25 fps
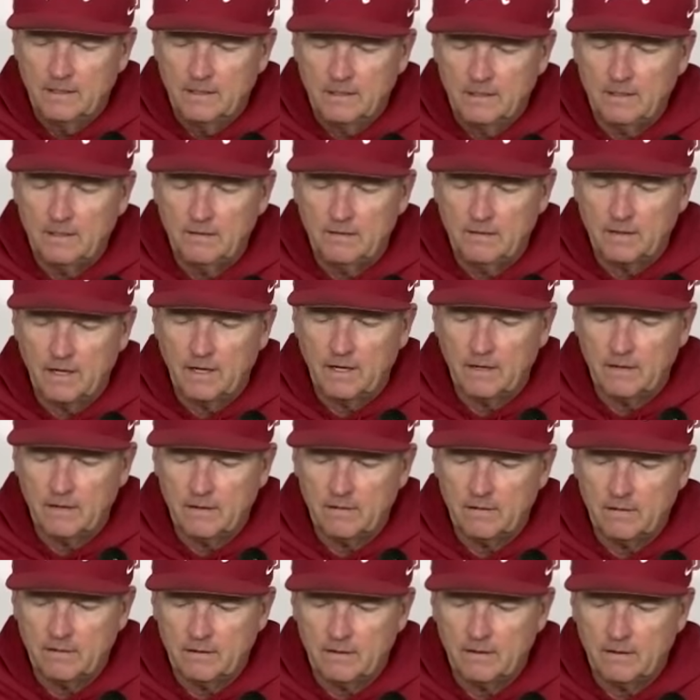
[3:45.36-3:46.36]
He's
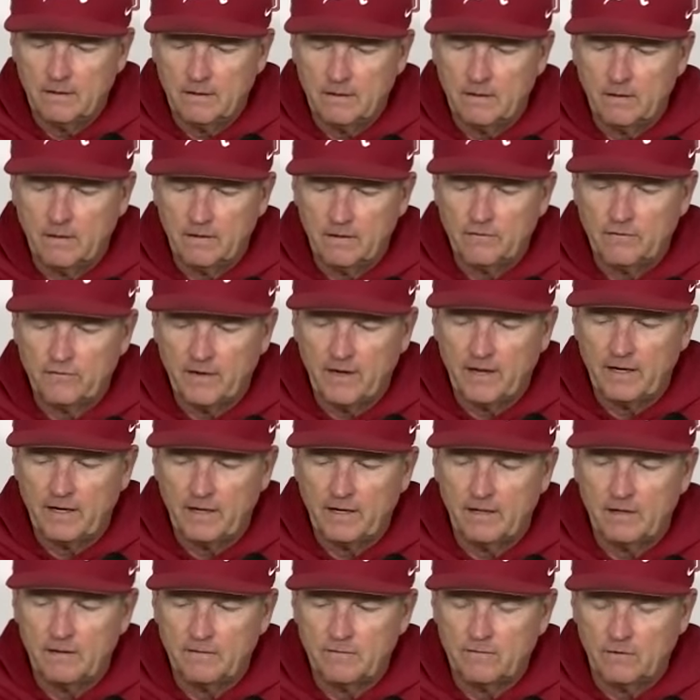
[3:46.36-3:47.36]
uh you know he's fighting
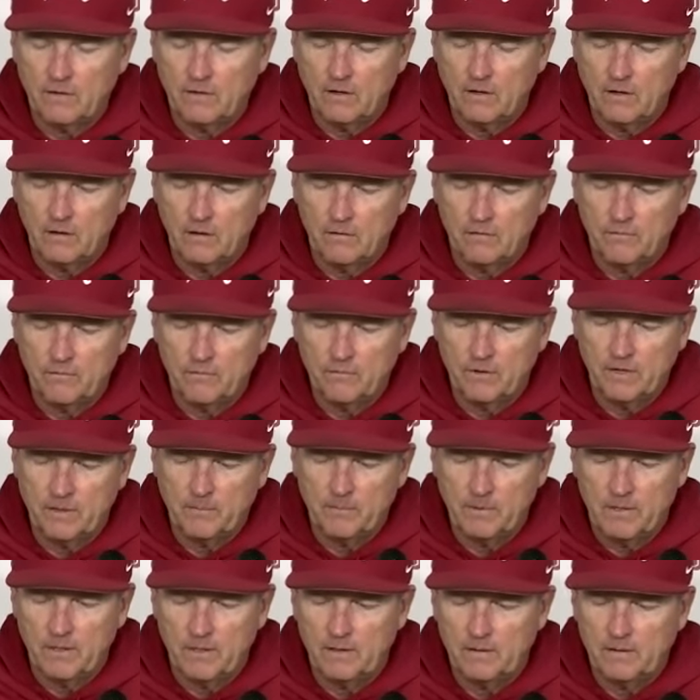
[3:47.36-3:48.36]
it. So for
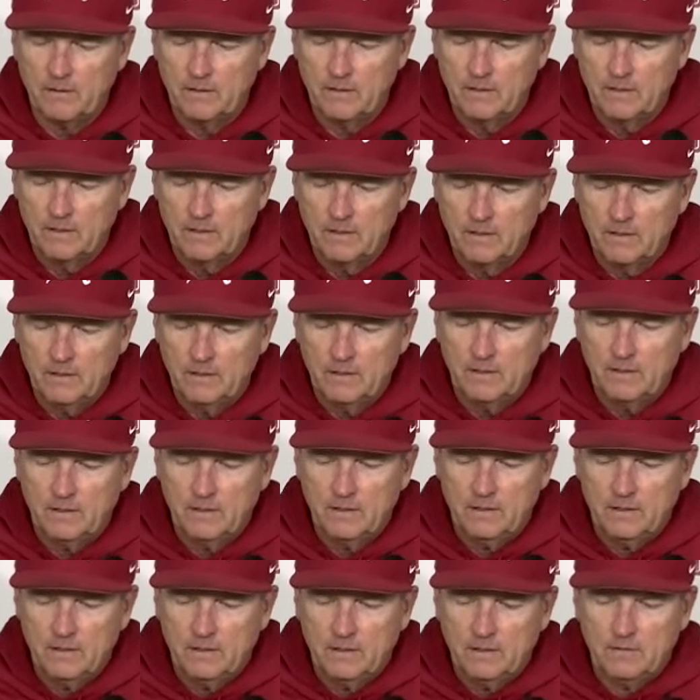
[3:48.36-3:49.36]
him to
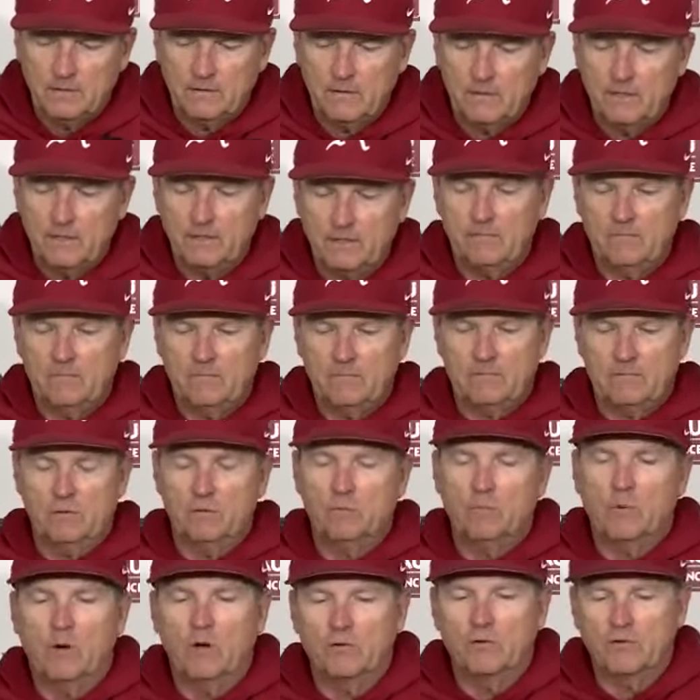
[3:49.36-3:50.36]
hit hit two
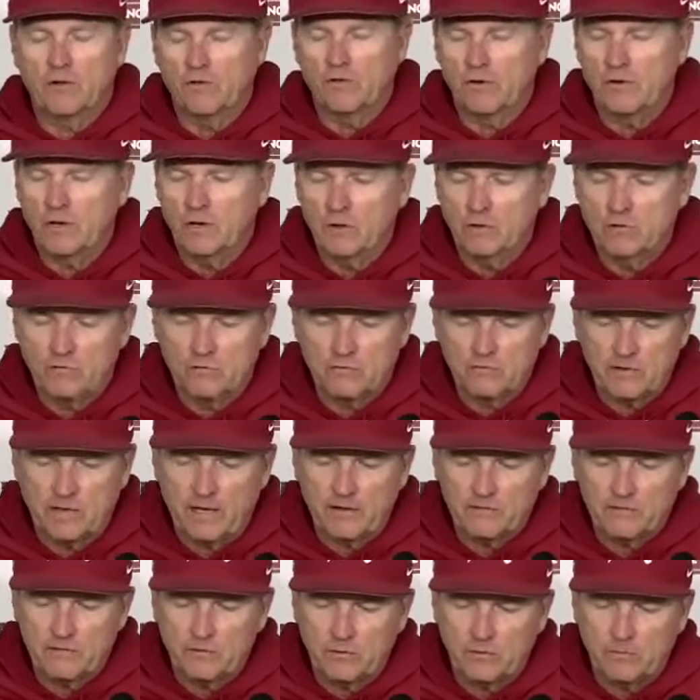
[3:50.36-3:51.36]
balls on the nose his
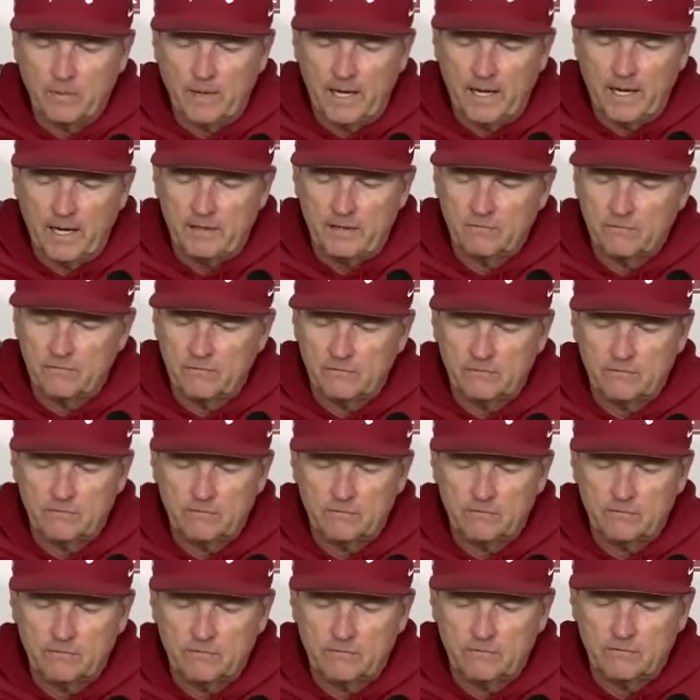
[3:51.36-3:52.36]
last two at bats is
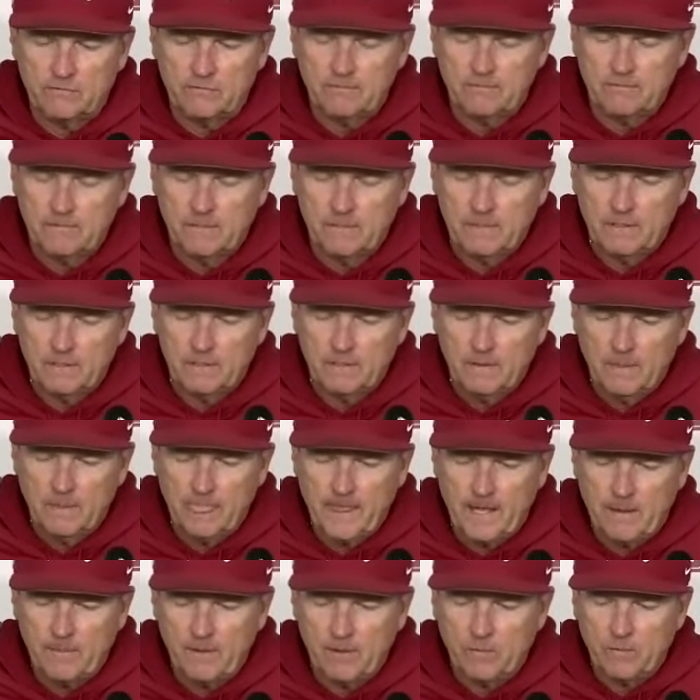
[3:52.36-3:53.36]

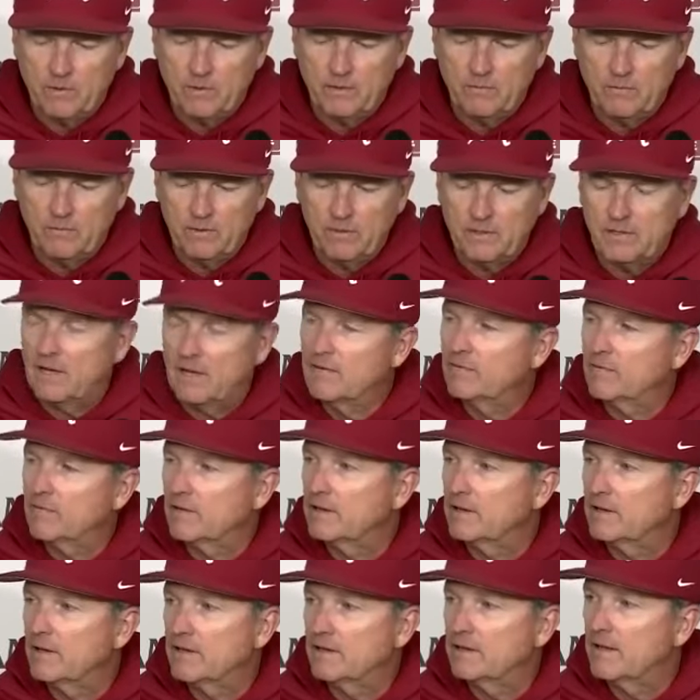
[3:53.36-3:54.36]
I mean, we we
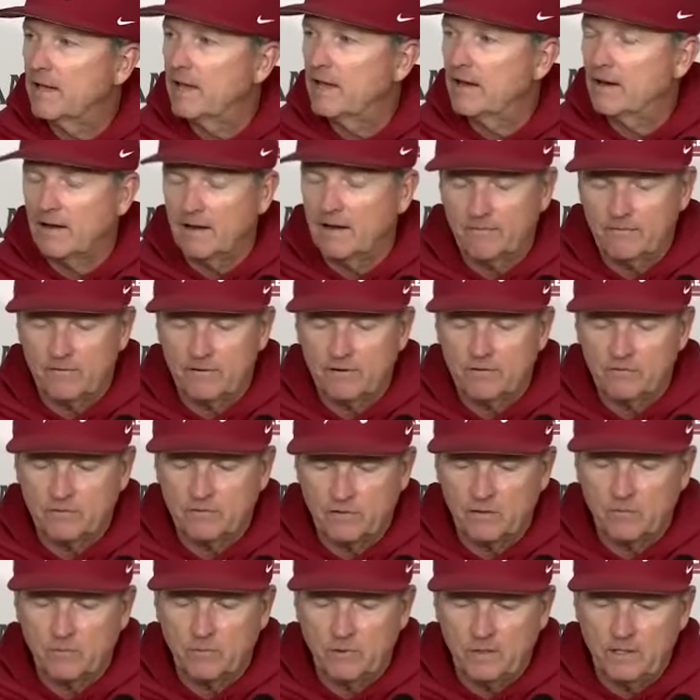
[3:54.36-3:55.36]
definitely need that.
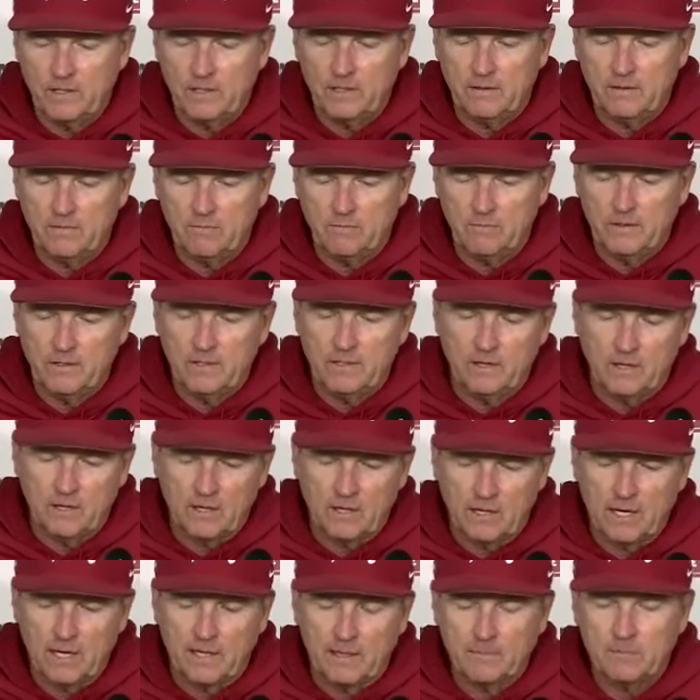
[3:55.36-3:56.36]
Obviously, we need we need
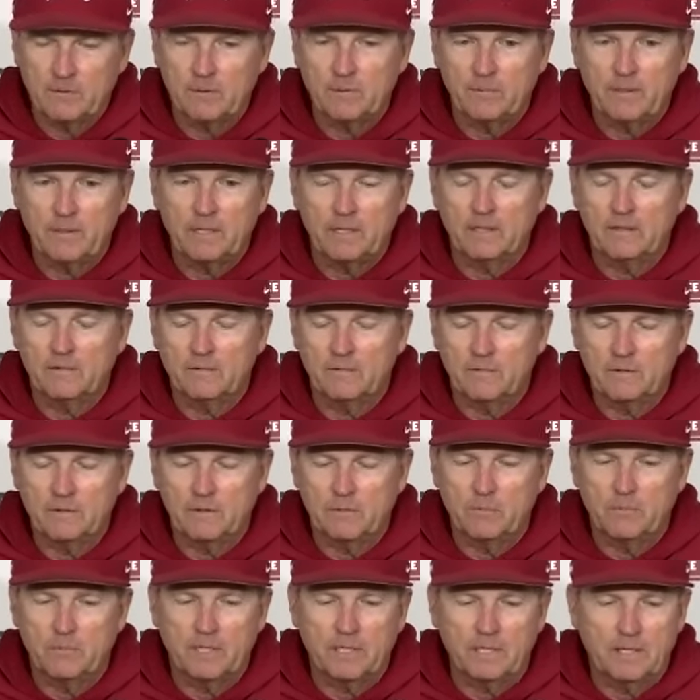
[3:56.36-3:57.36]
our lineup to be
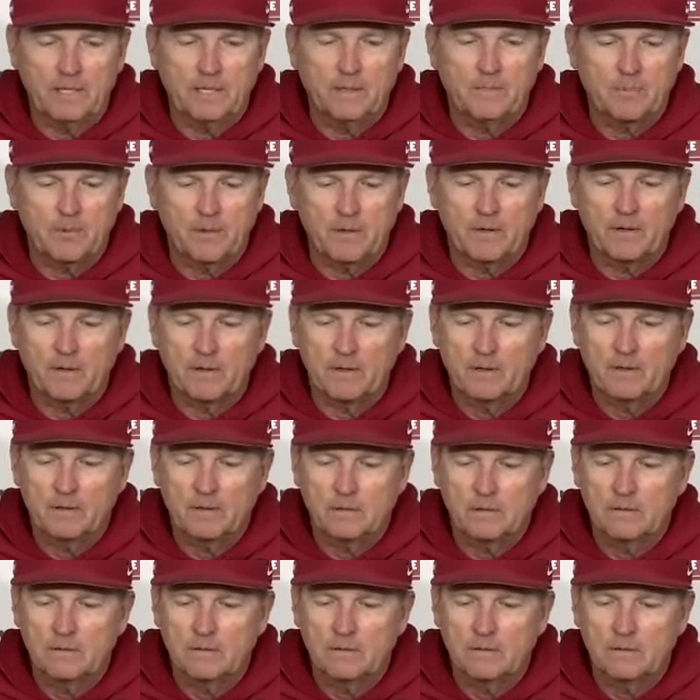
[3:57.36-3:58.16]
to, to be deeper.